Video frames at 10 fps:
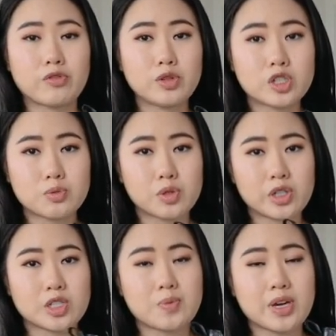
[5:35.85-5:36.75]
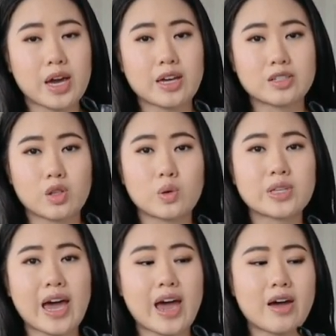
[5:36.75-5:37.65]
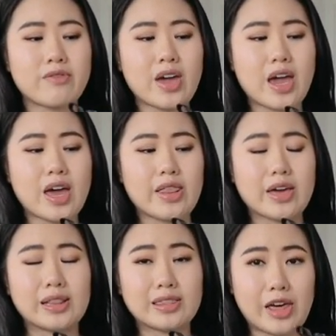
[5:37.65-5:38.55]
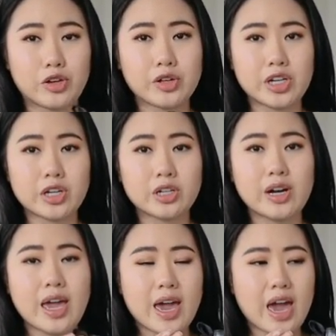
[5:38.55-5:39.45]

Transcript: Fisher booties because those have like leather here,